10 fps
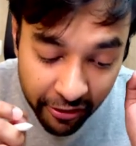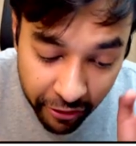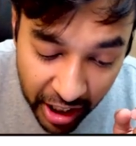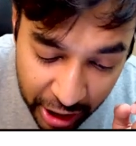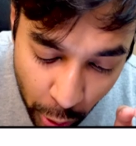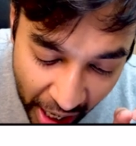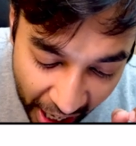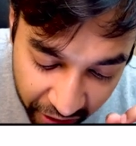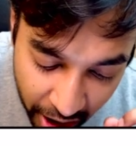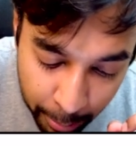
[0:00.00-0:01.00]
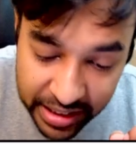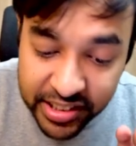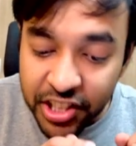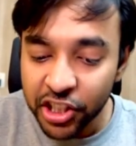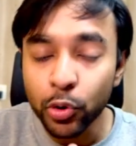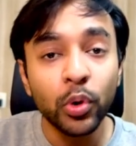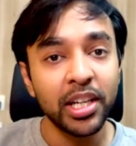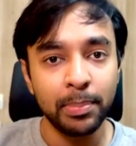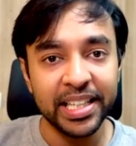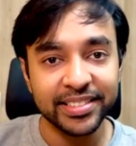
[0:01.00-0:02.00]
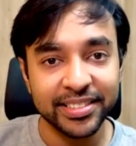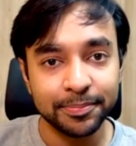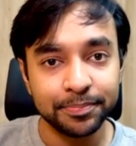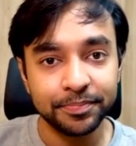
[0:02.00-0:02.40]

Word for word: when you have a message queue in place.